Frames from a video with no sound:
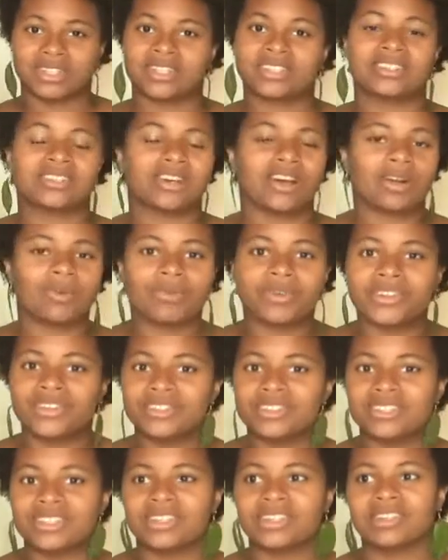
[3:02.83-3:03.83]
It's not what you
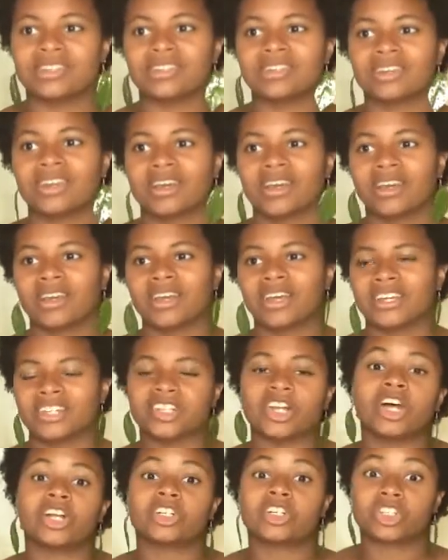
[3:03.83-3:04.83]
see. It's
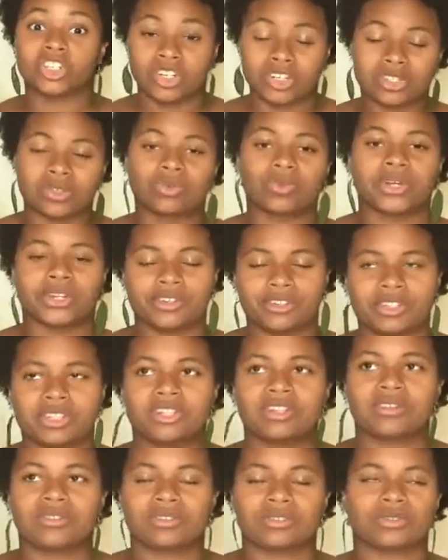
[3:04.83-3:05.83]
not just what you
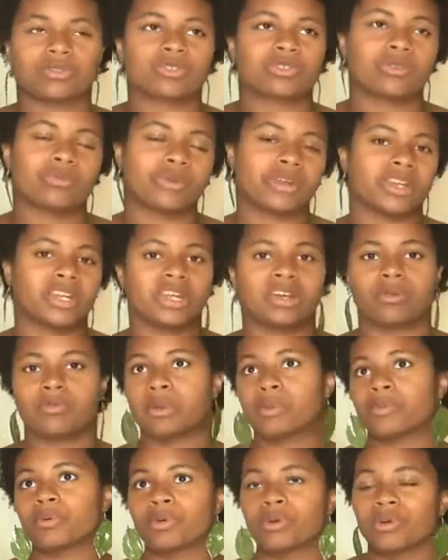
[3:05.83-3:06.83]
see on social media.
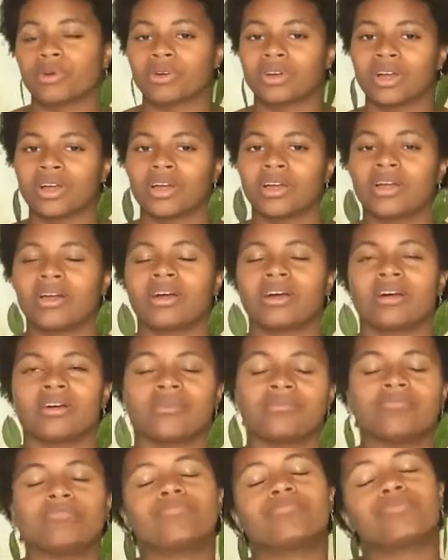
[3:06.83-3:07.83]
People,
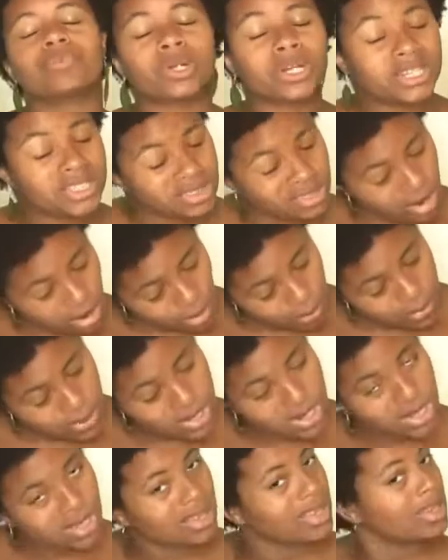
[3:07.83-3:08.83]

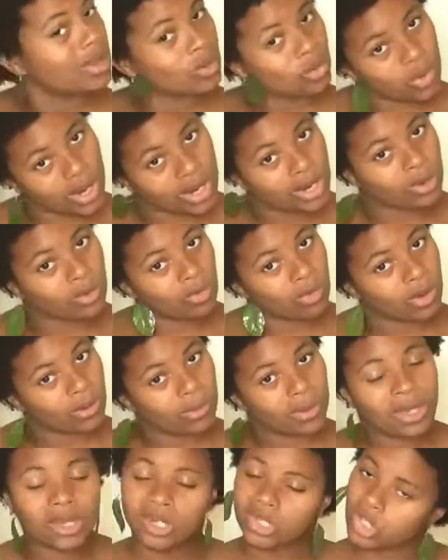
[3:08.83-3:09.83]
predominantly white
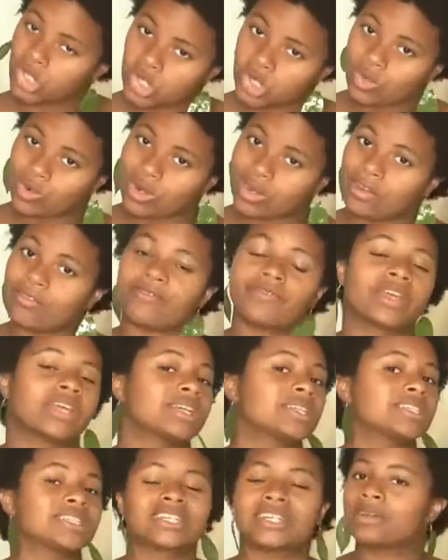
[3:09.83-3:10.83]
women, doing
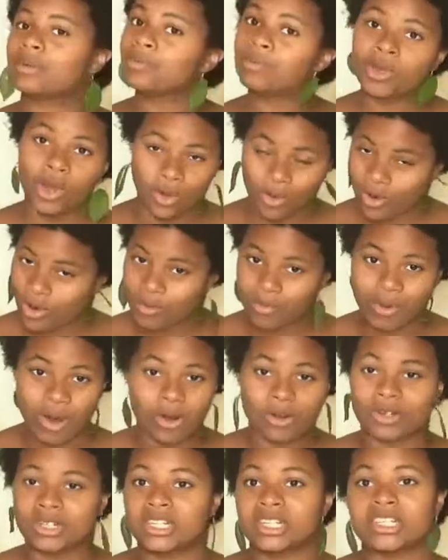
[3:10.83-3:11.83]
fancy yoga
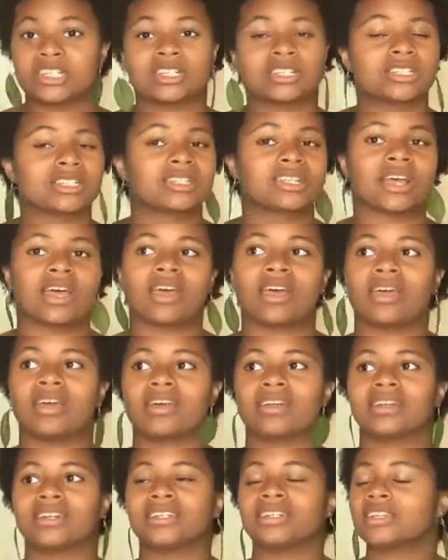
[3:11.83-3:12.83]
poses
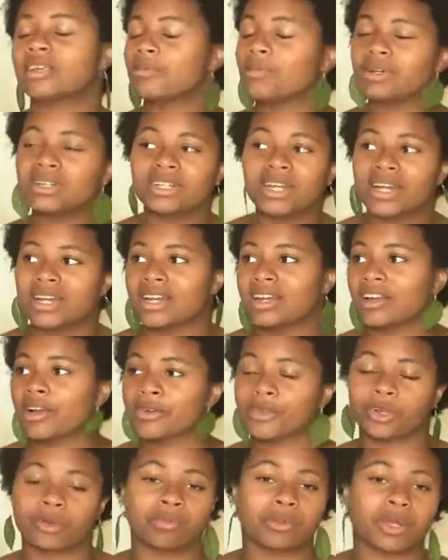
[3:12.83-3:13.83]
and intimidating
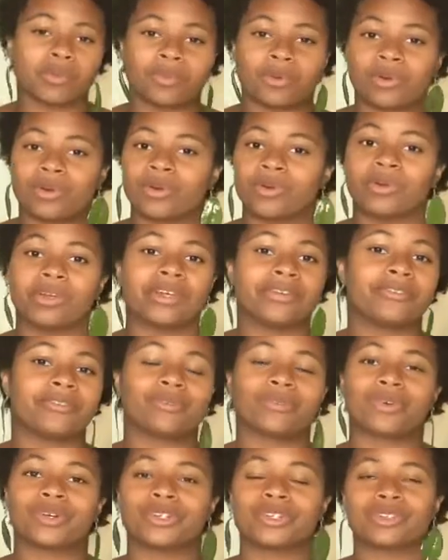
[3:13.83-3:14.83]
other people
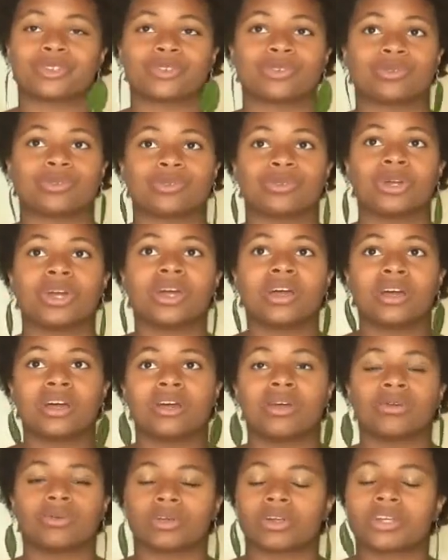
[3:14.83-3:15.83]

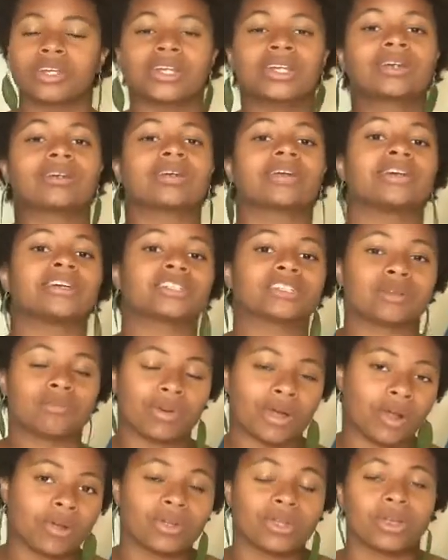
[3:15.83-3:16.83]
who are curious
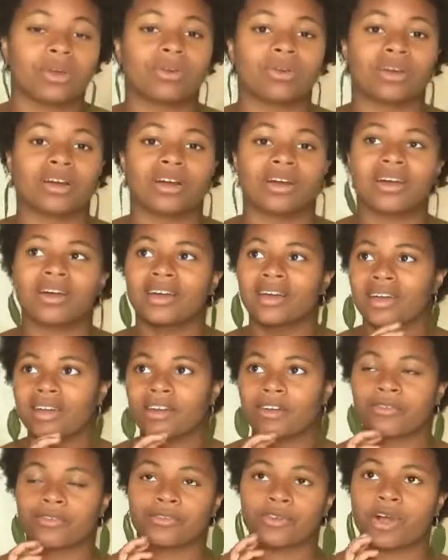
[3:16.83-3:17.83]
about yoga
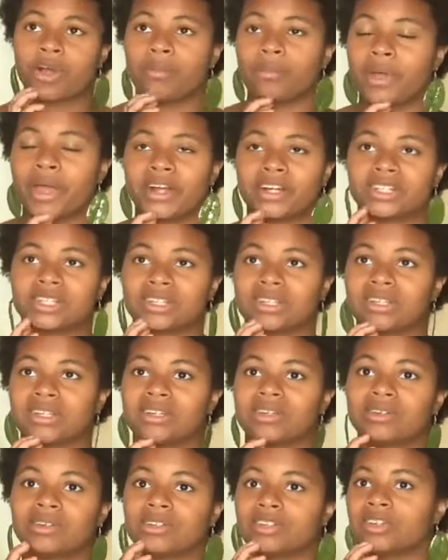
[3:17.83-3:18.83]
from
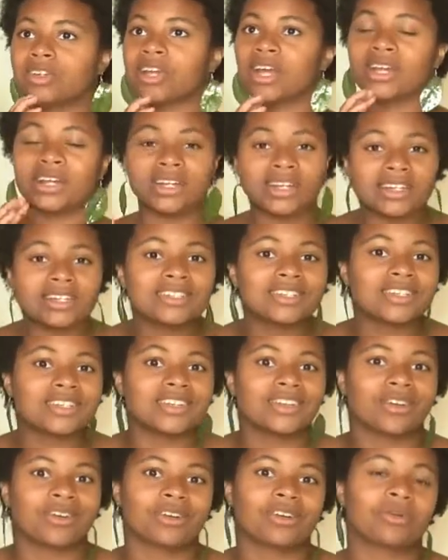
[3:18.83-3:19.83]
actually getting into
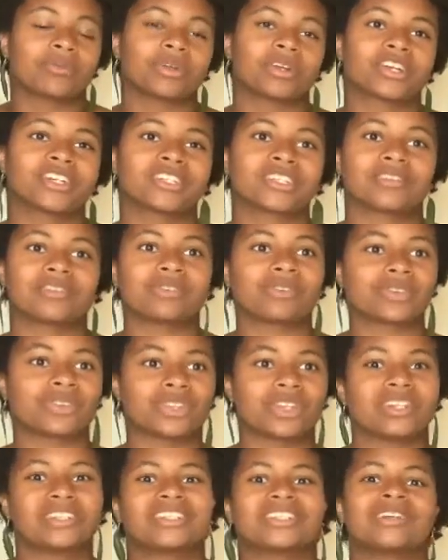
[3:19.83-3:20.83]
yoga, because everyone
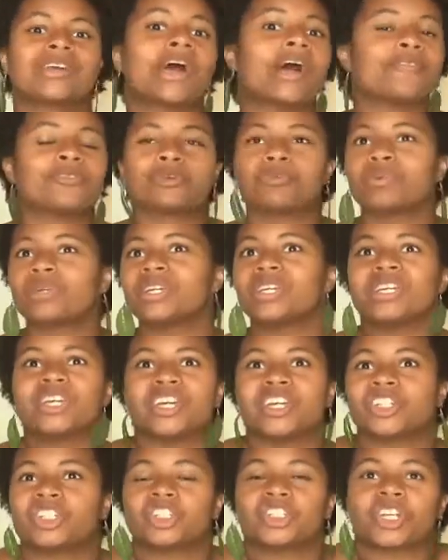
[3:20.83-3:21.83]
thinks you have to be
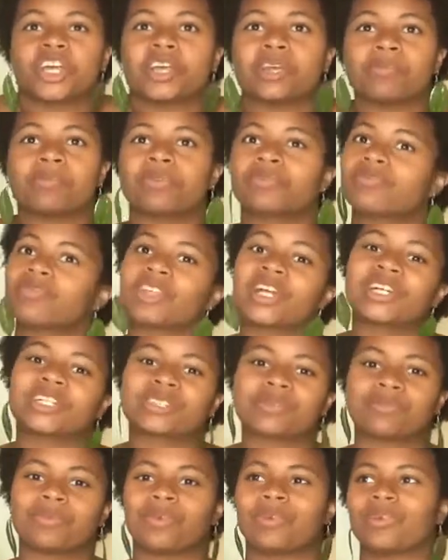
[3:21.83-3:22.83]
in shape and
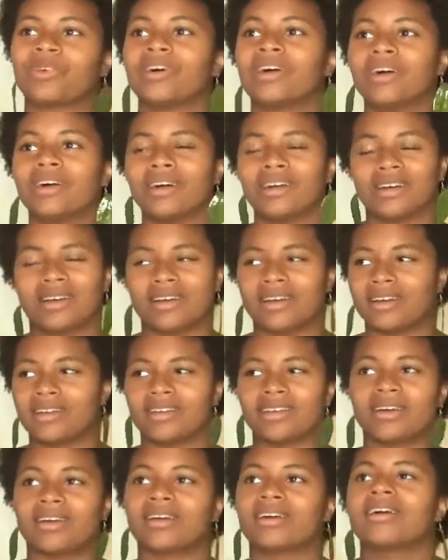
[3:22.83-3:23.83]
flexible.
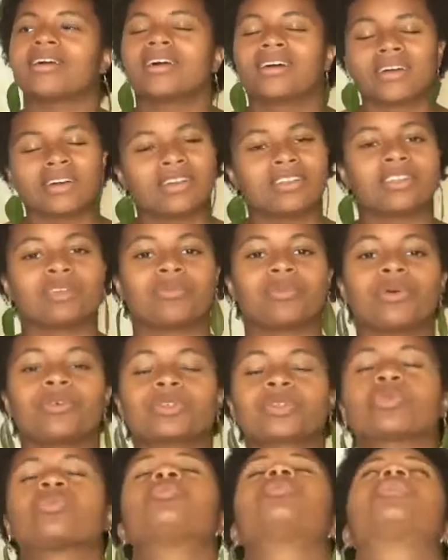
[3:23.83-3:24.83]
The
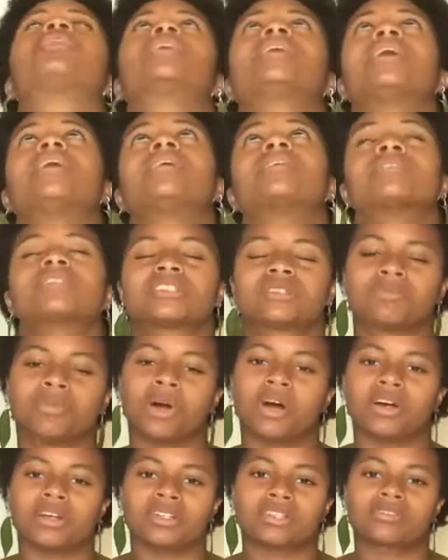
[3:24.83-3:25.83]
most worn out
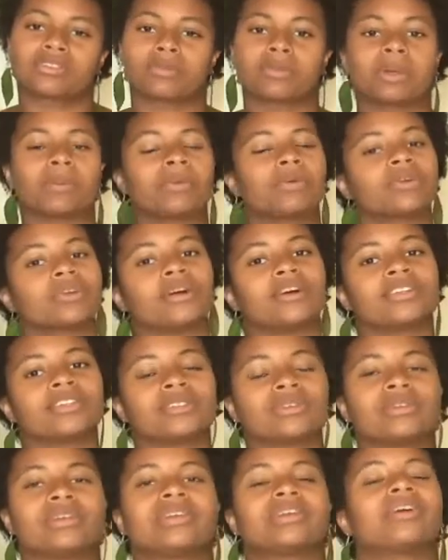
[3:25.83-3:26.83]
response for people not
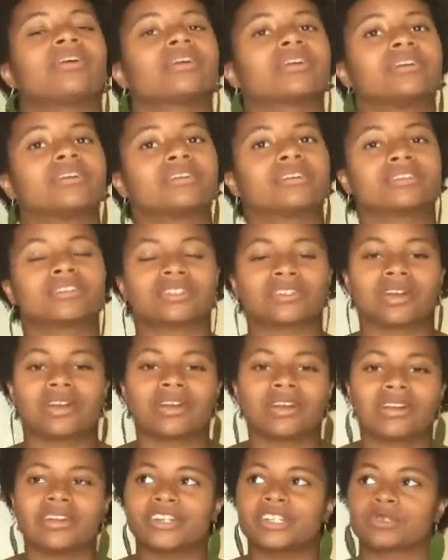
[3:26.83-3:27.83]
doing yoga or
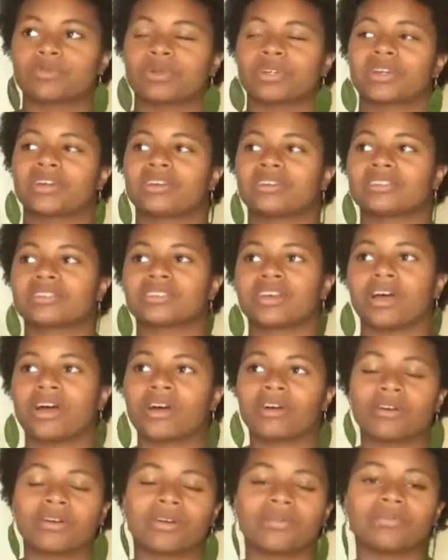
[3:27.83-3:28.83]
starting is because,
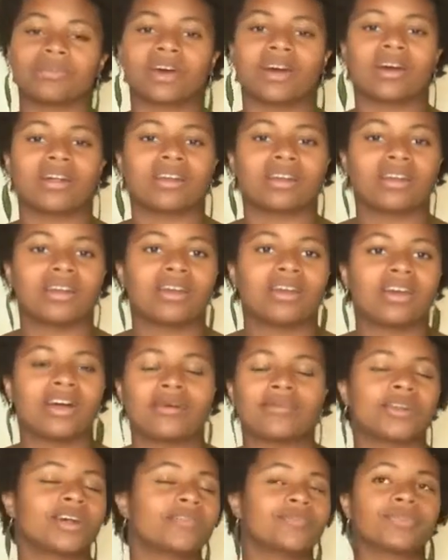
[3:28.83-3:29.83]
I'm
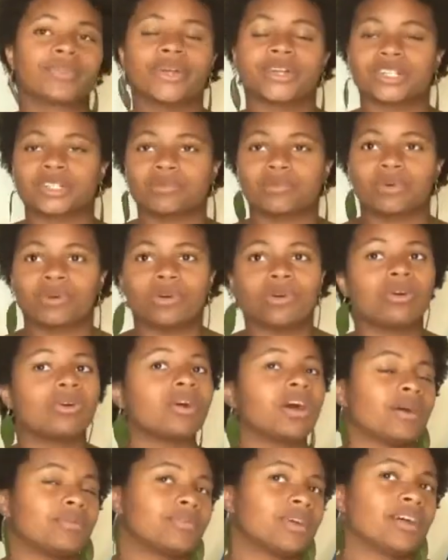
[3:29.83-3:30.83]
not flexible,
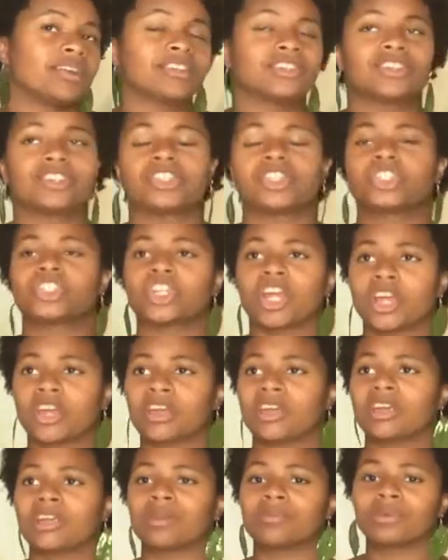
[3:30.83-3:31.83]
I'm not in good
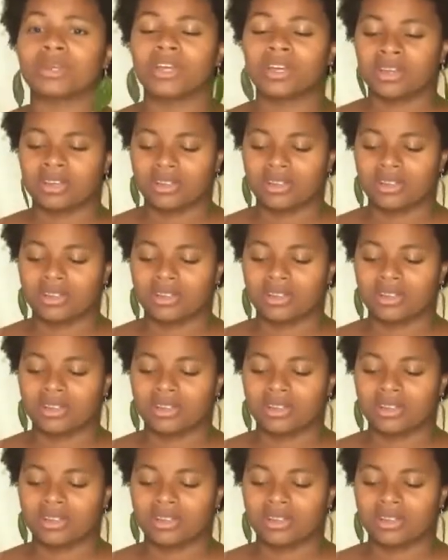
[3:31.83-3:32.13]
shape.